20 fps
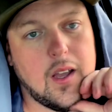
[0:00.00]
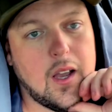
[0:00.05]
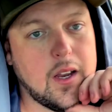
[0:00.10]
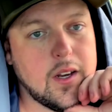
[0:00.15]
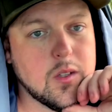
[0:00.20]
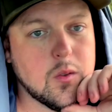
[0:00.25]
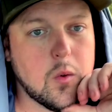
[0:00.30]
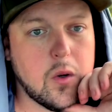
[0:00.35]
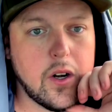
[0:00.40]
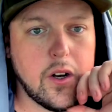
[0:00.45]
I
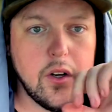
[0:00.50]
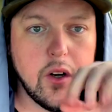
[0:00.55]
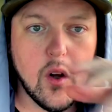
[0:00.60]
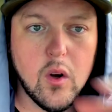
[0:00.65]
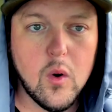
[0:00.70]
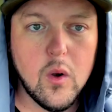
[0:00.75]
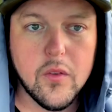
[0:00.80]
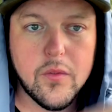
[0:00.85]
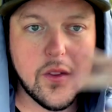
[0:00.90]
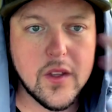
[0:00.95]
just want to
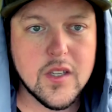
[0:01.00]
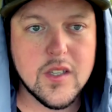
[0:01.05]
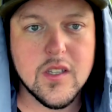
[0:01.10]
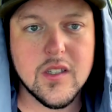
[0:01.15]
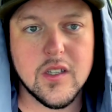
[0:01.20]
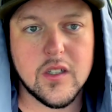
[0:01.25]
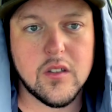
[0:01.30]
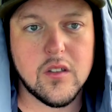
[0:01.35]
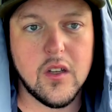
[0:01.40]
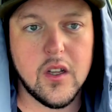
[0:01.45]
know if this is
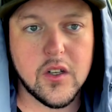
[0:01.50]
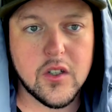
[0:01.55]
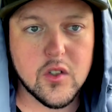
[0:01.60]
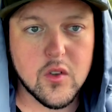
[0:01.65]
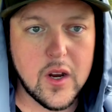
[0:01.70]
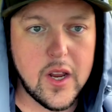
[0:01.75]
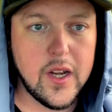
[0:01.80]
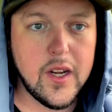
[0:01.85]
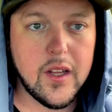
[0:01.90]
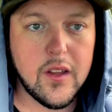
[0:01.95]
a
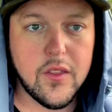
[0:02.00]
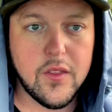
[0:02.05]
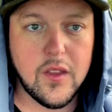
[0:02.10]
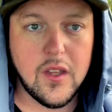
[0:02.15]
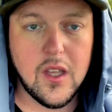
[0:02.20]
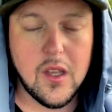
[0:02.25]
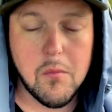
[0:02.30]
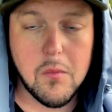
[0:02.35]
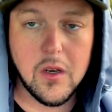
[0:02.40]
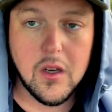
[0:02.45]
trending
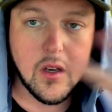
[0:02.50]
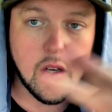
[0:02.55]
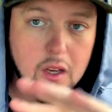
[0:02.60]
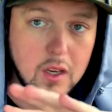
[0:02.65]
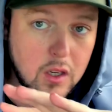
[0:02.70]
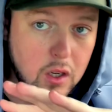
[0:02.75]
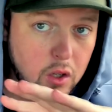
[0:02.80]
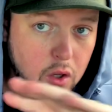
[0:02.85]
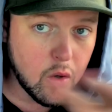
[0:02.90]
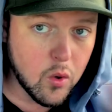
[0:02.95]
theme in
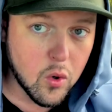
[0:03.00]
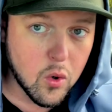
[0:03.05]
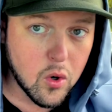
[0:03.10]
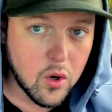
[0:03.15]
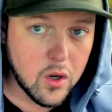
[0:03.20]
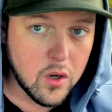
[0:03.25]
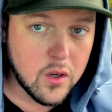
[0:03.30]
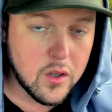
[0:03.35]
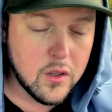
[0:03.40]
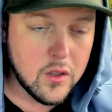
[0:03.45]

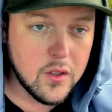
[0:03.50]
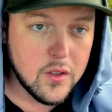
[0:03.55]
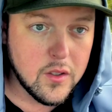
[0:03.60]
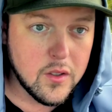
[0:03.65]
your